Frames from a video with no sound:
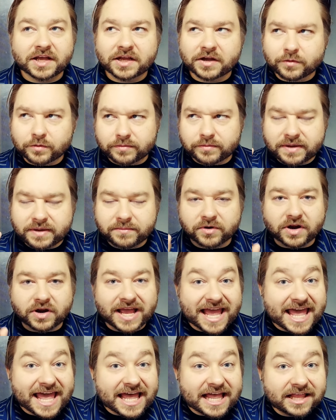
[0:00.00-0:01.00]
Remember,
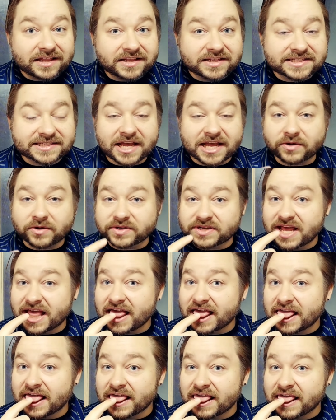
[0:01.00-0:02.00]
L sound,
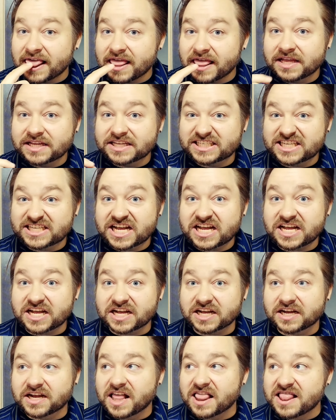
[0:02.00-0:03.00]

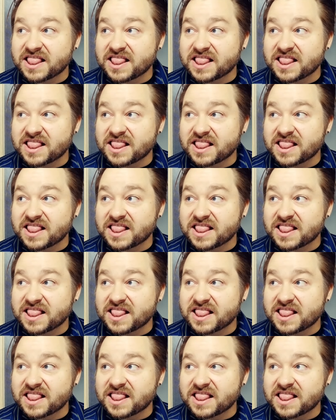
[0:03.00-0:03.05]
tongue,